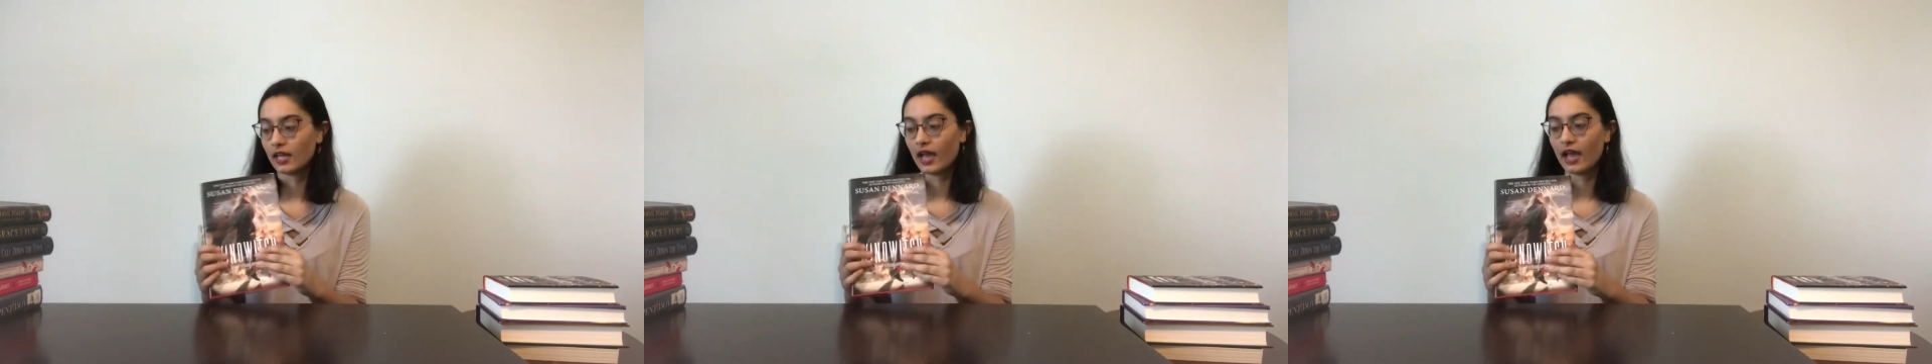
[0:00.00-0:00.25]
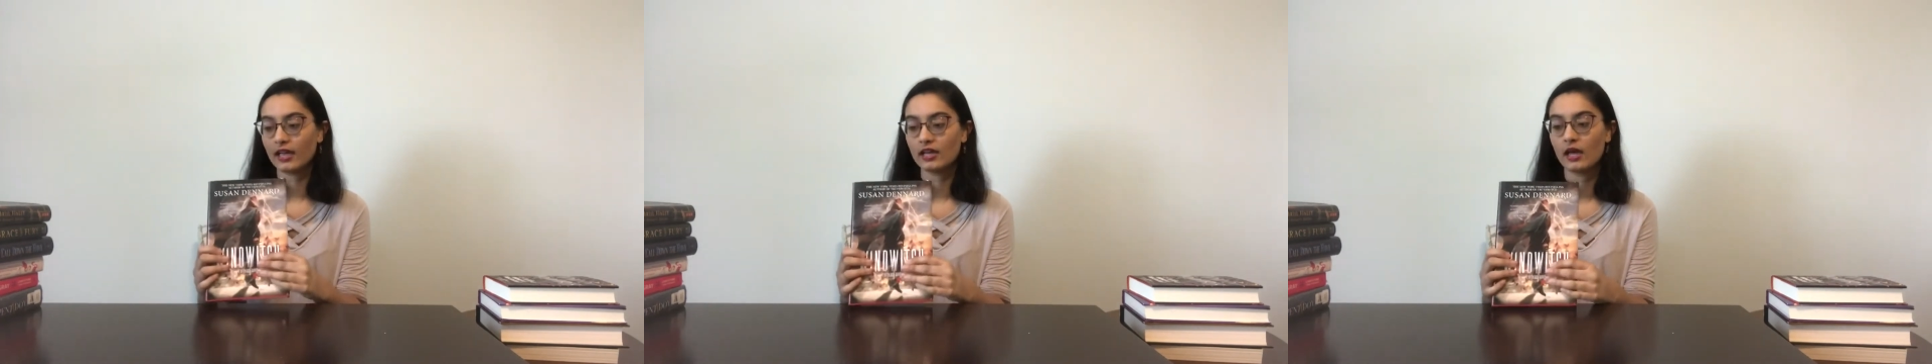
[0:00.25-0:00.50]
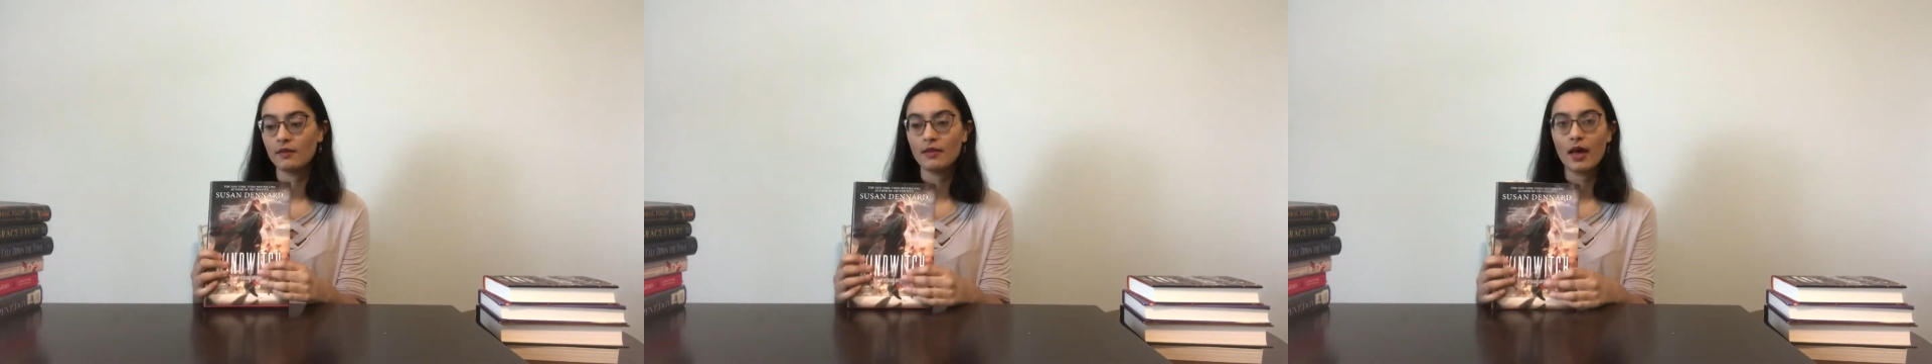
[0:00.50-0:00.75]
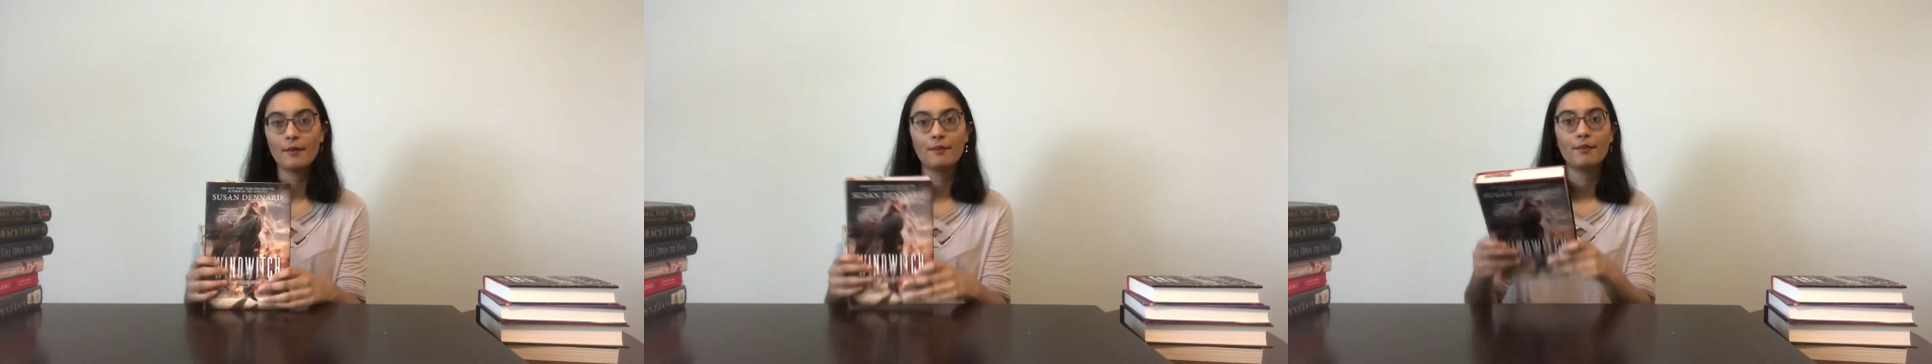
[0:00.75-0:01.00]
I am
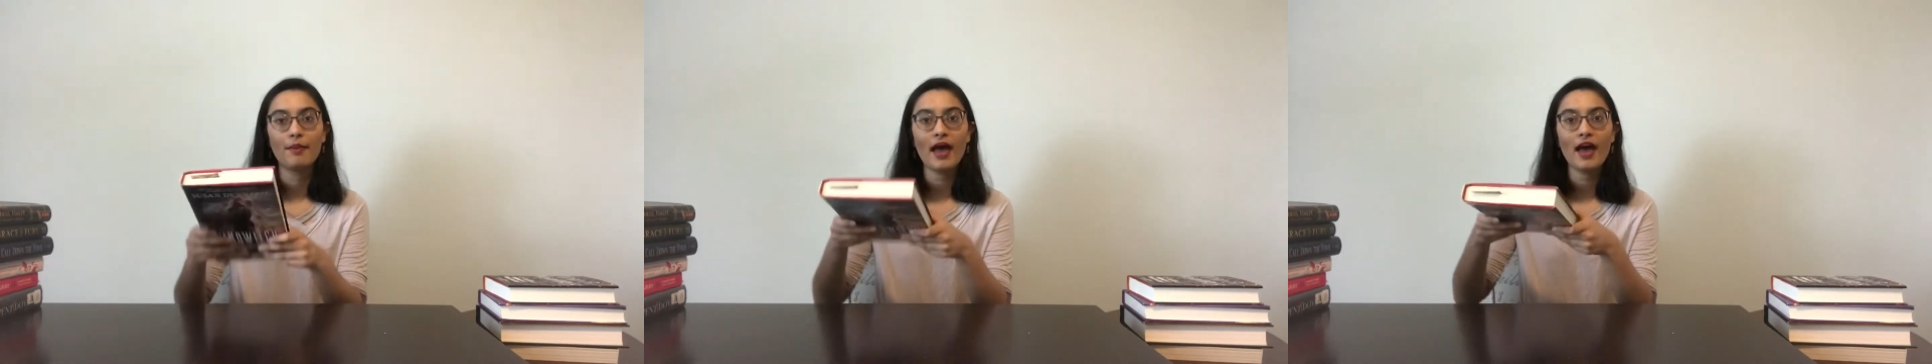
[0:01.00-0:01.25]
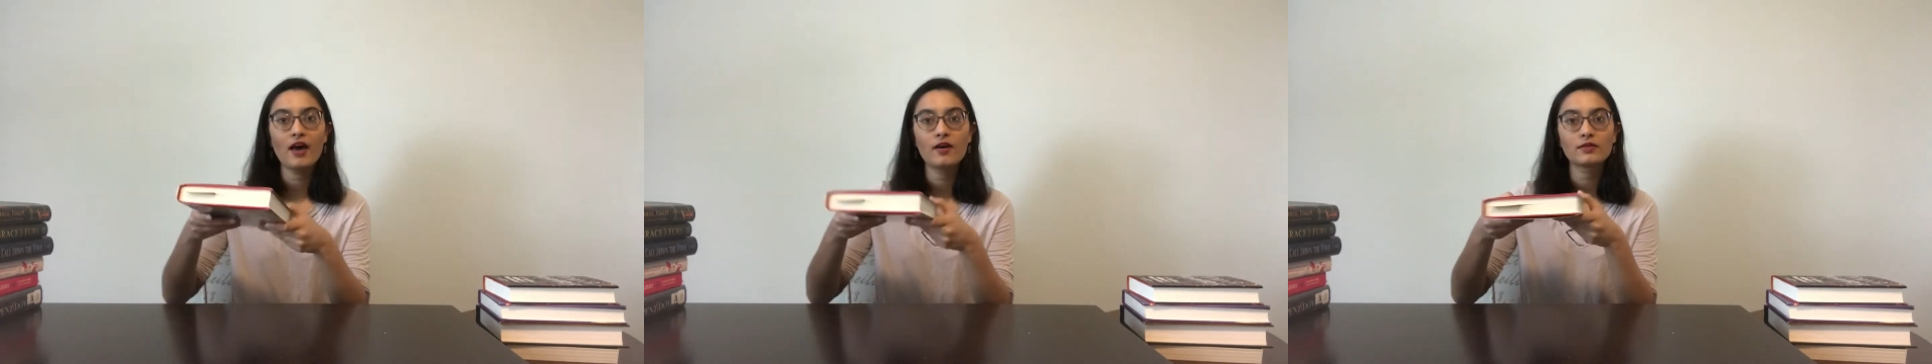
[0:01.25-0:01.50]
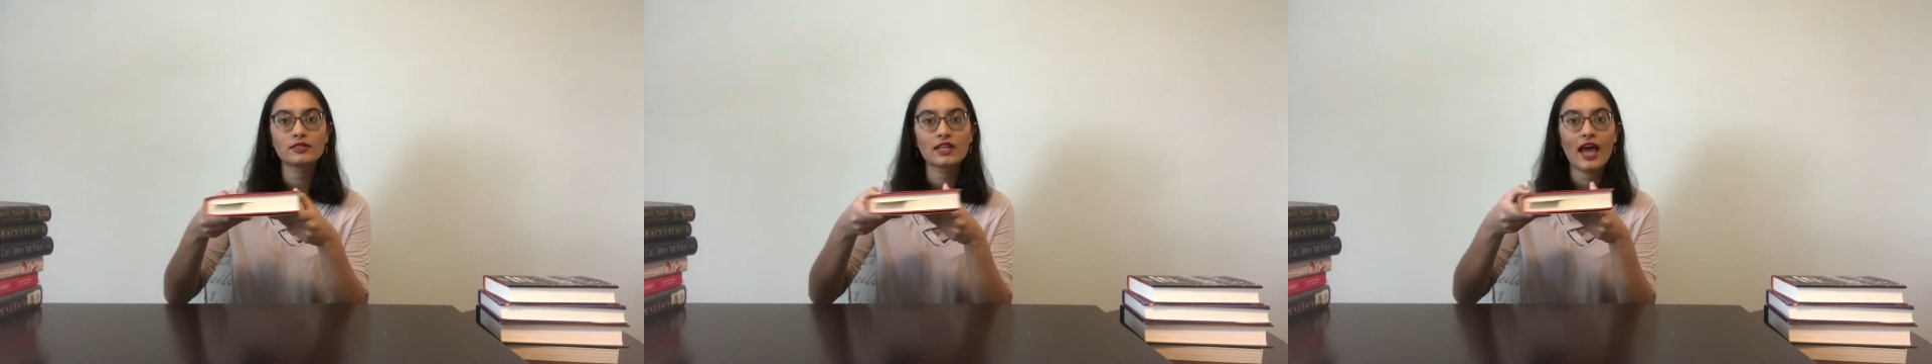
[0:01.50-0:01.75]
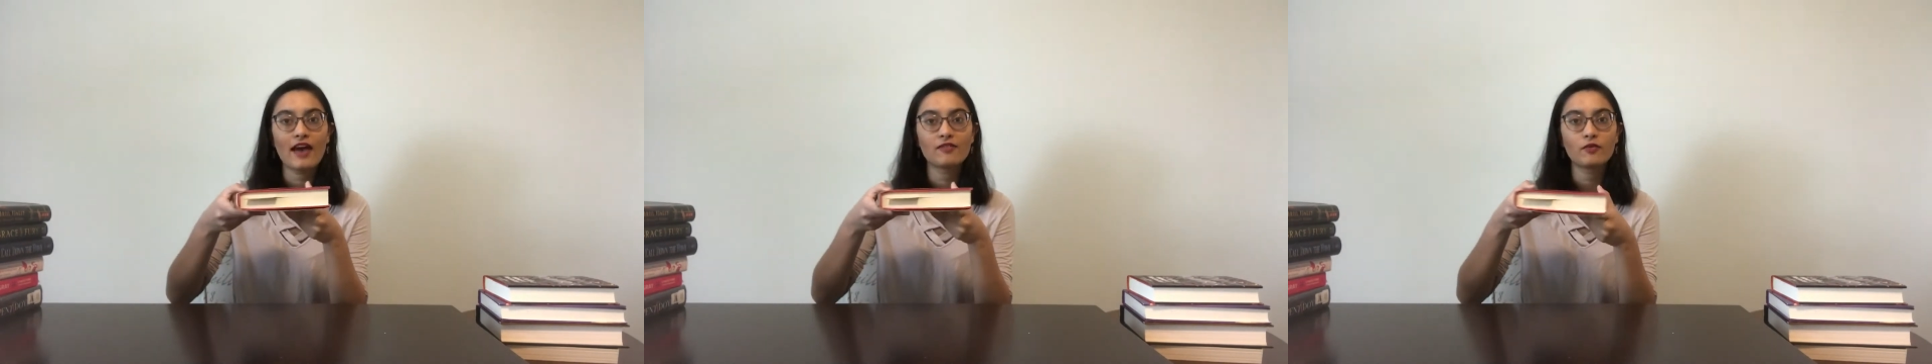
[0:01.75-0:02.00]
about
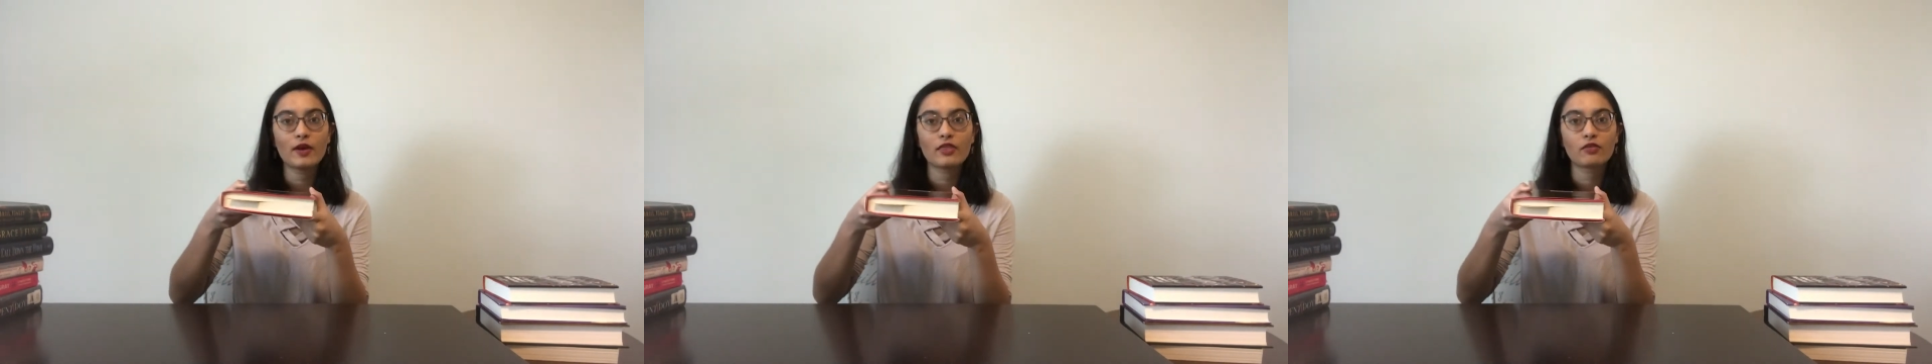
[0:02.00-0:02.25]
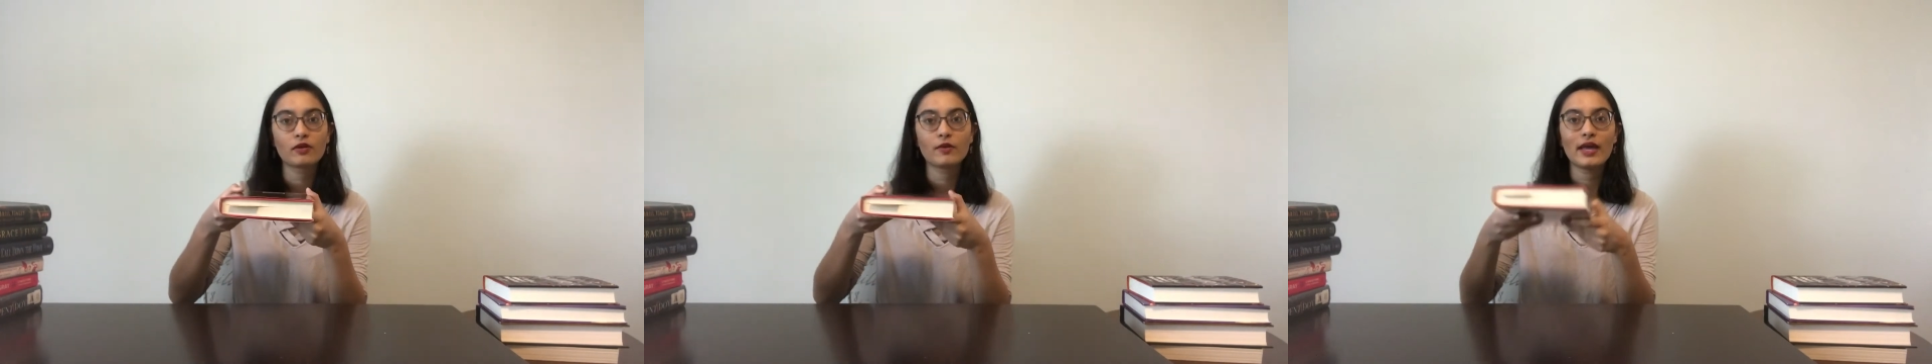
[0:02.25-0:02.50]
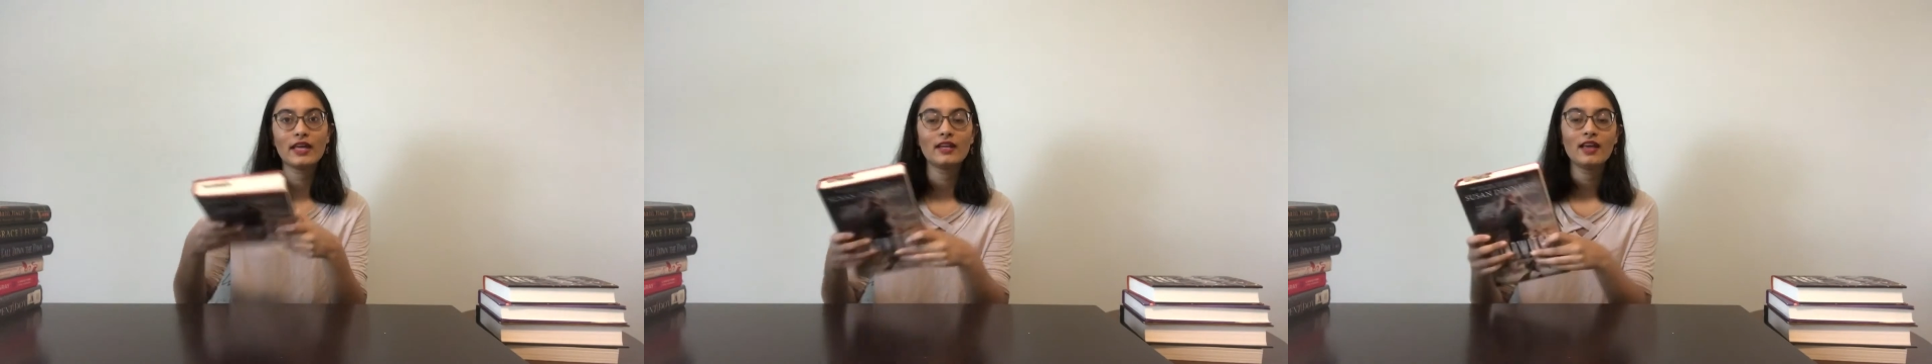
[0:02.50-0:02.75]
halfway through it,